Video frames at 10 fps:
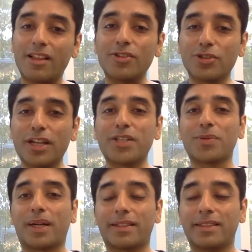So that's
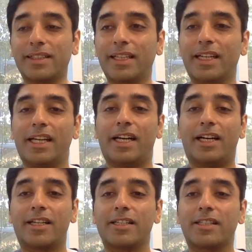
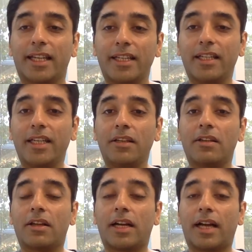one. Secondly,
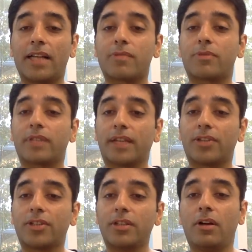as
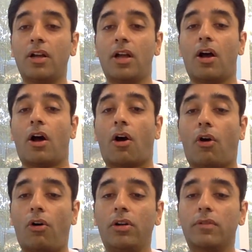protection,
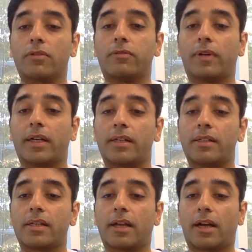all of the
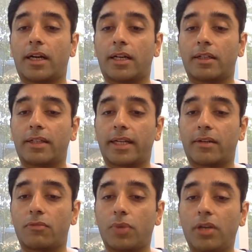funds that
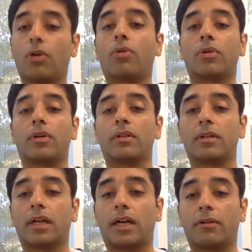we hold,
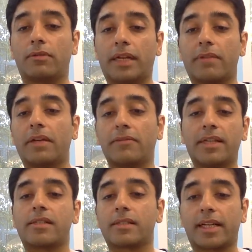that
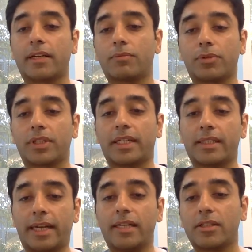investors kind of put in, as
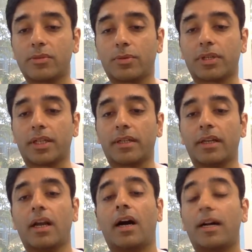lenders put in,
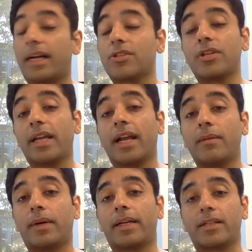are actually held
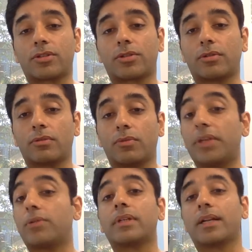by an escrow. We
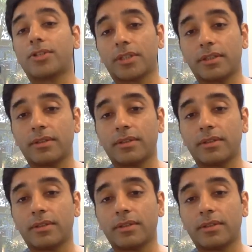don't touch it.